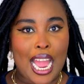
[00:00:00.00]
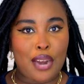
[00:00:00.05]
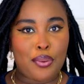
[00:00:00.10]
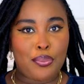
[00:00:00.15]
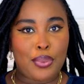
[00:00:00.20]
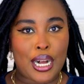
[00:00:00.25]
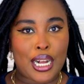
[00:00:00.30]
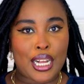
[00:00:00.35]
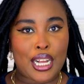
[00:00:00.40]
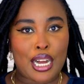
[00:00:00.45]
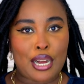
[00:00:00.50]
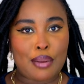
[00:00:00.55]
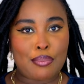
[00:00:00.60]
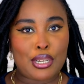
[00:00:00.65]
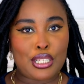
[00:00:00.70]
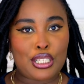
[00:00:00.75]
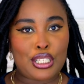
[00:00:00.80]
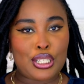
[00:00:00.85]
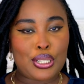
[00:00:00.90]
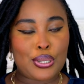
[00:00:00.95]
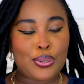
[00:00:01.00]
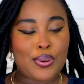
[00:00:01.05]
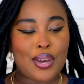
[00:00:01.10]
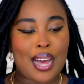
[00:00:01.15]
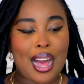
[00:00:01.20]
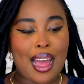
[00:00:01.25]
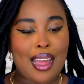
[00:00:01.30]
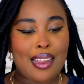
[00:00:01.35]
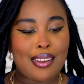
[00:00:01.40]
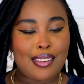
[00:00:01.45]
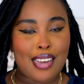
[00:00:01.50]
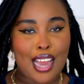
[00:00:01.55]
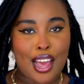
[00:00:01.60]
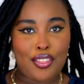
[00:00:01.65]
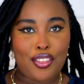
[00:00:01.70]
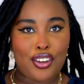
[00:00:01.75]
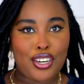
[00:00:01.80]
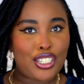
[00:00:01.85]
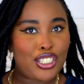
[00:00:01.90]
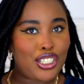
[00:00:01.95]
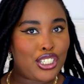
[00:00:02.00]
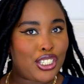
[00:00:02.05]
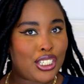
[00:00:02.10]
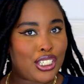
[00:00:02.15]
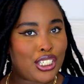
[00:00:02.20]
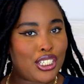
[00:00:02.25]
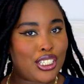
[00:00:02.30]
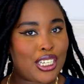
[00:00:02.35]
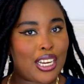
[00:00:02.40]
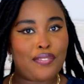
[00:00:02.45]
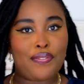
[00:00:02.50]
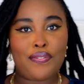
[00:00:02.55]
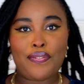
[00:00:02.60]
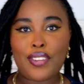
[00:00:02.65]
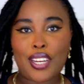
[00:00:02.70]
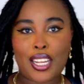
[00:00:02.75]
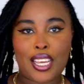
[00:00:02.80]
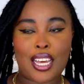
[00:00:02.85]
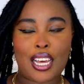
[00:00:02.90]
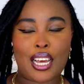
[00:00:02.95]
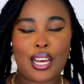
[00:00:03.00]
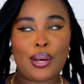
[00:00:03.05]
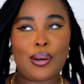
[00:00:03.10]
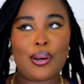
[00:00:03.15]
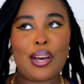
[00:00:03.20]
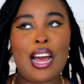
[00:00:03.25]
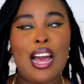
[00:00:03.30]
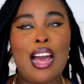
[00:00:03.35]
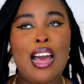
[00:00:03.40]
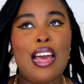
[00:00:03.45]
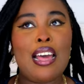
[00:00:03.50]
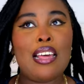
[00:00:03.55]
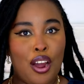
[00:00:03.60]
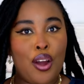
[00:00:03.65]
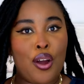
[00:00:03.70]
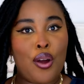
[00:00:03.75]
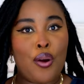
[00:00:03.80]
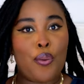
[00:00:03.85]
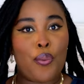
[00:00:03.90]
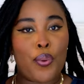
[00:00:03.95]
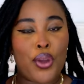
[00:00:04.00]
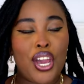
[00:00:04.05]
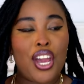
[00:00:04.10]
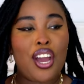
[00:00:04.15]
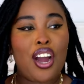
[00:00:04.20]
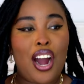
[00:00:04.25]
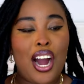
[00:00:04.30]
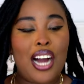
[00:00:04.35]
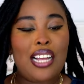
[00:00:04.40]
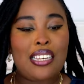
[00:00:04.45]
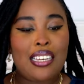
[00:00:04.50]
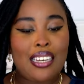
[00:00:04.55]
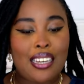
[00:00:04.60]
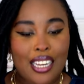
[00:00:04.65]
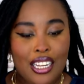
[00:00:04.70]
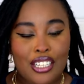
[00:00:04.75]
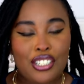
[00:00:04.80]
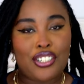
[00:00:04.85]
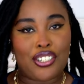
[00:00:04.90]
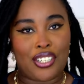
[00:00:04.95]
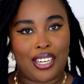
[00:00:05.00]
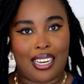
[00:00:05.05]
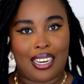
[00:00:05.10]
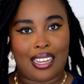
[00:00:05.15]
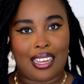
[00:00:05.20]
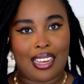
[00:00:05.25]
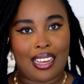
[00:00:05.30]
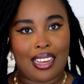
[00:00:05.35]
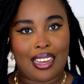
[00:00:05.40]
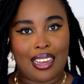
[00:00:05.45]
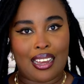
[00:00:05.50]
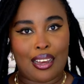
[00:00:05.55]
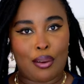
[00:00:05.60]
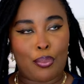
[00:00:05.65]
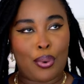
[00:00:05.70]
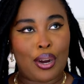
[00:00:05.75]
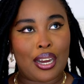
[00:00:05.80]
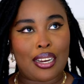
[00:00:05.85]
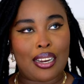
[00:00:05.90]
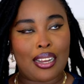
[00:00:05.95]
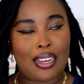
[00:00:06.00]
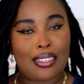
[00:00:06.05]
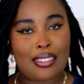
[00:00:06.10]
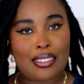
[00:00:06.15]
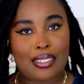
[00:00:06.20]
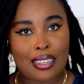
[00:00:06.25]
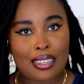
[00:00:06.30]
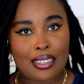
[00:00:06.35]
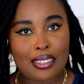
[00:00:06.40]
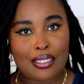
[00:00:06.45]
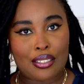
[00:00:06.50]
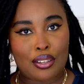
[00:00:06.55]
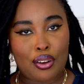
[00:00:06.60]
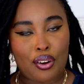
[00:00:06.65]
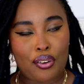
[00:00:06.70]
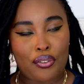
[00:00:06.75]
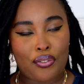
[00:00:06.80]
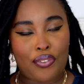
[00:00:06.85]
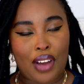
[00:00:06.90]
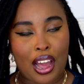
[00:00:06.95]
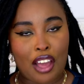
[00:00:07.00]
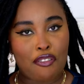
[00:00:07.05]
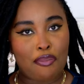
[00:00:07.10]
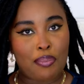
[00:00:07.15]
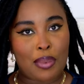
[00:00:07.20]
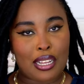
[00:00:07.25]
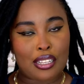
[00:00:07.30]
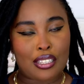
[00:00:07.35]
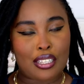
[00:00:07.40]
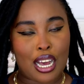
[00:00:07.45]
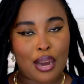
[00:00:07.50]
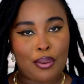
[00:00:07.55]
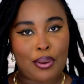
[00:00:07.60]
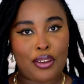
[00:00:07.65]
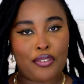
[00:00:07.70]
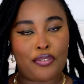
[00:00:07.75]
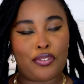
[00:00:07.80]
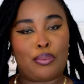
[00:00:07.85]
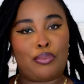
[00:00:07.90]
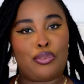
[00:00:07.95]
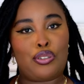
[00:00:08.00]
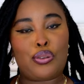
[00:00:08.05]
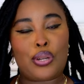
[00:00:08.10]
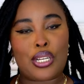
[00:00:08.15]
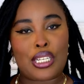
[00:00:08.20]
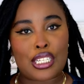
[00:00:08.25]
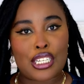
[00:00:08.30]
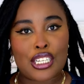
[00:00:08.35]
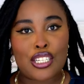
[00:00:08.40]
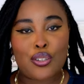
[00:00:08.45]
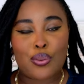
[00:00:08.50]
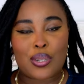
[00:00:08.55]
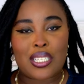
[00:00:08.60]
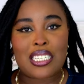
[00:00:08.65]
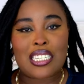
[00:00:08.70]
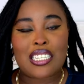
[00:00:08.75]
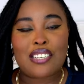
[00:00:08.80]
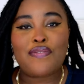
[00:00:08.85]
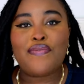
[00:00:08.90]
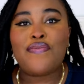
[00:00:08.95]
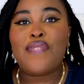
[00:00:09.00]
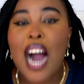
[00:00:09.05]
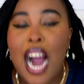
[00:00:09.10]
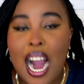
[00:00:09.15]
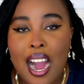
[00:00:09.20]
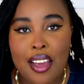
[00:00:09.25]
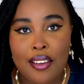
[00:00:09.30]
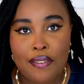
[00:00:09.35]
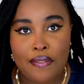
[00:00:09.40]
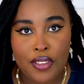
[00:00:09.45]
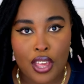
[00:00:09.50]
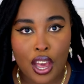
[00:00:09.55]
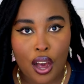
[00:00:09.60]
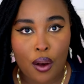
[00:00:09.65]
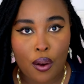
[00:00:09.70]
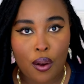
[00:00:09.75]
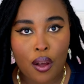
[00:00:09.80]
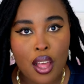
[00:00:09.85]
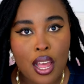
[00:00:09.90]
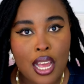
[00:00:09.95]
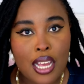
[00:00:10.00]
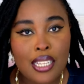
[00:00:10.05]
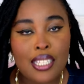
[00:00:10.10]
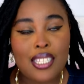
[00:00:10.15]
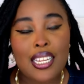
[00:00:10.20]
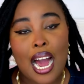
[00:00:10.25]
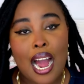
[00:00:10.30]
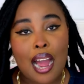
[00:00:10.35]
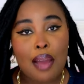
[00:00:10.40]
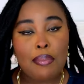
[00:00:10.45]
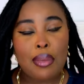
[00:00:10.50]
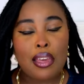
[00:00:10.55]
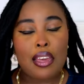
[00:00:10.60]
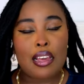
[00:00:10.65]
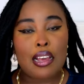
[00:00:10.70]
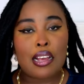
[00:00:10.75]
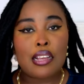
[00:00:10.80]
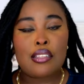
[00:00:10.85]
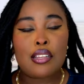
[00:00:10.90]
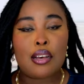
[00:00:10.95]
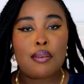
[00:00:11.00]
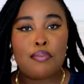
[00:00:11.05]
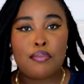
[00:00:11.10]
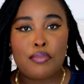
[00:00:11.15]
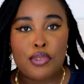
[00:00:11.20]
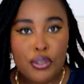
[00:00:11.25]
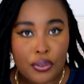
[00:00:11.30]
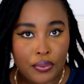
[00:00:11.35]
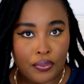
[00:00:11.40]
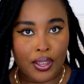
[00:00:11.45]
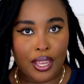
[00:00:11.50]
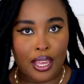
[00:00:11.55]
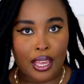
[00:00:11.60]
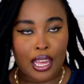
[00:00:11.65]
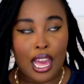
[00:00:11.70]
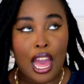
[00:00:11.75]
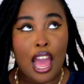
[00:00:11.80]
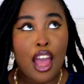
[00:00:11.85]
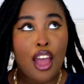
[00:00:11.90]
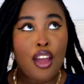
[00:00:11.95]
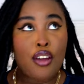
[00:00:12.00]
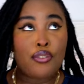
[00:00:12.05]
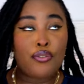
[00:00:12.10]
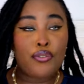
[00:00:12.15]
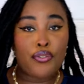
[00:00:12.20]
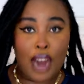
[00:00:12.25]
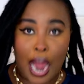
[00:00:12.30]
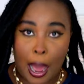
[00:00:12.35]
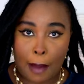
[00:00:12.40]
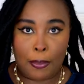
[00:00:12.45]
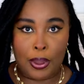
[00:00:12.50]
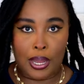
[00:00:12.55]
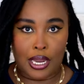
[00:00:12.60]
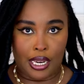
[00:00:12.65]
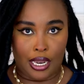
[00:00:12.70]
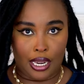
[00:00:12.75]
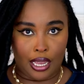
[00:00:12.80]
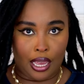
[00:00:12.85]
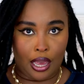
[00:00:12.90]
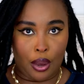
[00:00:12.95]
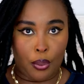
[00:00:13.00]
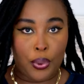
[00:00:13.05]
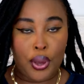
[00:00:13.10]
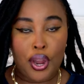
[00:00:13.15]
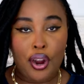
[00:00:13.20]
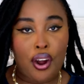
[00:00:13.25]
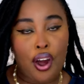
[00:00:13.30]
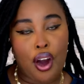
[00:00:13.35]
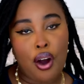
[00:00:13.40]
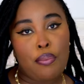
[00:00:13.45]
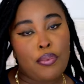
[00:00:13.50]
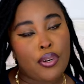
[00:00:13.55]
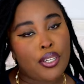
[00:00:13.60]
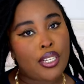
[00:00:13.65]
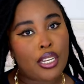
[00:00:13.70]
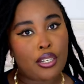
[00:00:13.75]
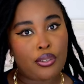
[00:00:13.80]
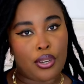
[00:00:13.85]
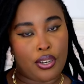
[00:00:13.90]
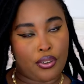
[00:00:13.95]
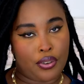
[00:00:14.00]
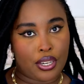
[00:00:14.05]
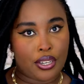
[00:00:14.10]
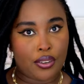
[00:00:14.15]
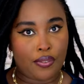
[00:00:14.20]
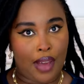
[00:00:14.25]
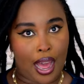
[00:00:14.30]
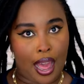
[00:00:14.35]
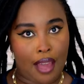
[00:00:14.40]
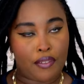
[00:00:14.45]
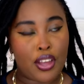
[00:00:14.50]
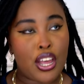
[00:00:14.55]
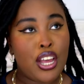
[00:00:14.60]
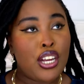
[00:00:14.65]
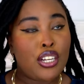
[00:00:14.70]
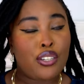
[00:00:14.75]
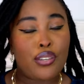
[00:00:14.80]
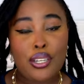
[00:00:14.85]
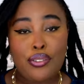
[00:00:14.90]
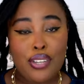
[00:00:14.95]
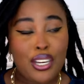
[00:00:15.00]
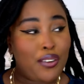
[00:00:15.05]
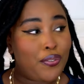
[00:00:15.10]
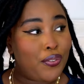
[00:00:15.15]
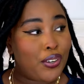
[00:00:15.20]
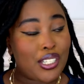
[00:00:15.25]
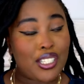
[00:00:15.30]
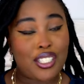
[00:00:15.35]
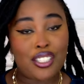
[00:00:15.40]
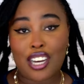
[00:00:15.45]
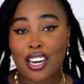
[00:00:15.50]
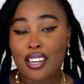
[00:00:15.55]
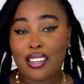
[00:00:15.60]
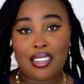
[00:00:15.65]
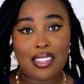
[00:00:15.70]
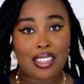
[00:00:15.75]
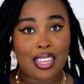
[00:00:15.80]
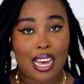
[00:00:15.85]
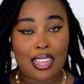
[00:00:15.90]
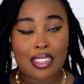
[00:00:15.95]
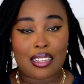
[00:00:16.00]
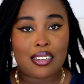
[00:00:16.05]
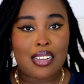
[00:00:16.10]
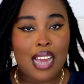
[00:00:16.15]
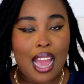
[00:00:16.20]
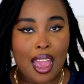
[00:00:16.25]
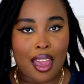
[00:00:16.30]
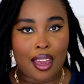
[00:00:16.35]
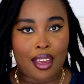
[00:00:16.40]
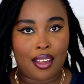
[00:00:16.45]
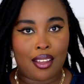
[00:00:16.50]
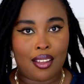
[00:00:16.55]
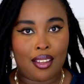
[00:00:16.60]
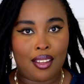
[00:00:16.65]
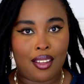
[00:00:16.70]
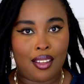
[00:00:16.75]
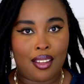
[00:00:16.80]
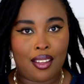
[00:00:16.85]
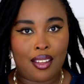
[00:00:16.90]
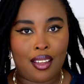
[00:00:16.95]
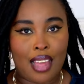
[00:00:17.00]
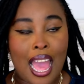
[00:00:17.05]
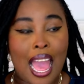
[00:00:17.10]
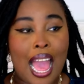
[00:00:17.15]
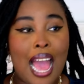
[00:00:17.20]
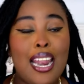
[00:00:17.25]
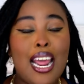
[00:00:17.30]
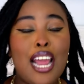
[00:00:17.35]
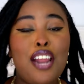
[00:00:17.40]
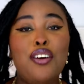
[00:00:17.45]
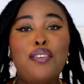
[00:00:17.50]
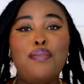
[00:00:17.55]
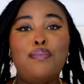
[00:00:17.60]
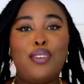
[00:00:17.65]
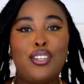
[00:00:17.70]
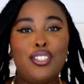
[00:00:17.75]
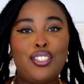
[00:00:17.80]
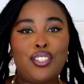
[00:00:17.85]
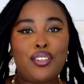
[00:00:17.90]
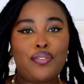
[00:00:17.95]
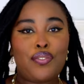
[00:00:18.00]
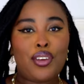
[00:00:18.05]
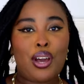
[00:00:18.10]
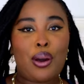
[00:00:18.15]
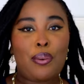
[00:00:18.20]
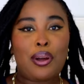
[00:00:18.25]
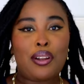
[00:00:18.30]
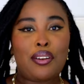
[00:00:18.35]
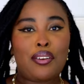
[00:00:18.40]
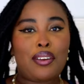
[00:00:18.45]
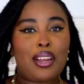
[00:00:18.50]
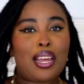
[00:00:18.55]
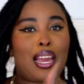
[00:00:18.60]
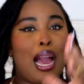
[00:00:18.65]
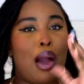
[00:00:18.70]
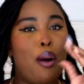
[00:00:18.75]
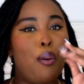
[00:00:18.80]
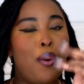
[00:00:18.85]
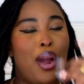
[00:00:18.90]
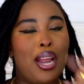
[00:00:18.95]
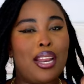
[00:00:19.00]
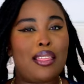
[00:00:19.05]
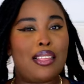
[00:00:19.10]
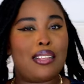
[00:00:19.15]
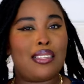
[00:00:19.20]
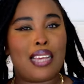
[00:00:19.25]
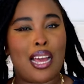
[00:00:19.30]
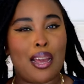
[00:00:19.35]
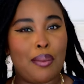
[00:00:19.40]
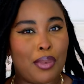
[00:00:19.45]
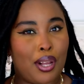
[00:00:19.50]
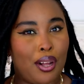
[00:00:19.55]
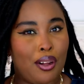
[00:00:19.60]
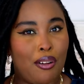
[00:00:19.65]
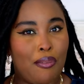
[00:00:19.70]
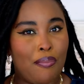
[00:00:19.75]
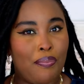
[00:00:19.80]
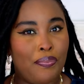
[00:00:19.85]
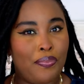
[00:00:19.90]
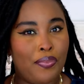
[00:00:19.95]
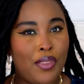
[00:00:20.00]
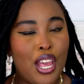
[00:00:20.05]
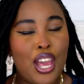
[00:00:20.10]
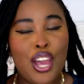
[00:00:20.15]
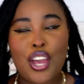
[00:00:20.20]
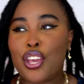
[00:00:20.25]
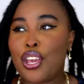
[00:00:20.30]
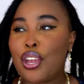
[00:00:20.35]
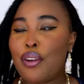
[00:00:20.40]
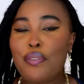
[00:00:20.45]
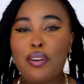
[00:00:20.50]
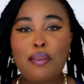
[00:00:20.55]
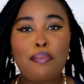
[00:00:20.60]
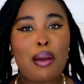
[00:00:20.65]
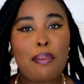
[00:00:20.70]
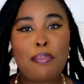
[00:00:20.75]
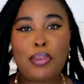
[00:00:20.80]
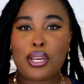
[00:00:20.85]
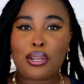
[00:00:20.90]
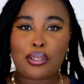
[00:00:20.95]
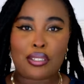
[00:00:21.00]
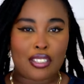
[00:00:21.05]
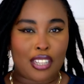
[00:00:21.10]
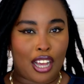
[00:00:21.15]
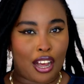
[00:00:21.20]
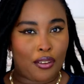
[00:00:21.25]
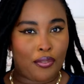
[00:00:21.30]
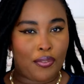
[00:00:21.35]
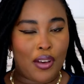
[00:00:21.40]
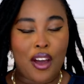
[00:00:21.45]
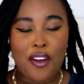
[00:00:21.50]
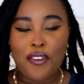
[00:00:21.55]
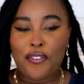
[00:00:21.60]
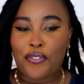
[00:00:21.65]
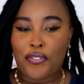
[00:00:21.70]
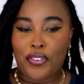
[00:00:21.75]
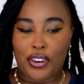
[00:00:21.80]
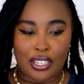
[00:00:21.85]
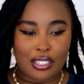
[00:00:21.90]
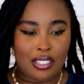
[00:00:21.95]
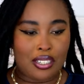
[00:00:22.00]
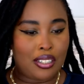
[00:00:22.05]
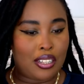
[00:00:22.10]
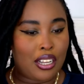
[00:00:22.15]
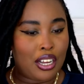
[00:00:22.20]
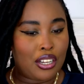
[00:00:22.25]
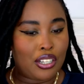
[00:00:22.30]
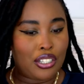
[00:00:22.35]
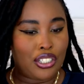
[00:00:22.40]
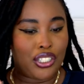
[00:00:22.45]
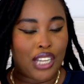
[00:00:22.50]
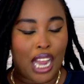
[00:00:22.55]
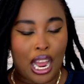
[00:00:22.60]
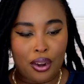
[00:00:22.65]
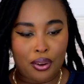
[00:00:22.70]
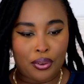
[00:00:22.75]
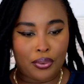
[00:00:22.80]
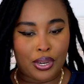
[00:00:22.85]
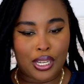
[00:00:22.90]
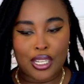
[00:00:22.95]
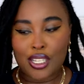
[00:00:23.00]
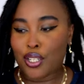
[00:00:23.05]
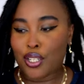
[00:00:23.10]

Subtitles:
and welcome to another chit-chat video. We are literally but 6 or 5 months away from 2025, y'all. Time is moving rapidly. We are almost at 2025. 2024 started the other day. And I know most of you are wondering, where did the time go? You remember yourself, 1st January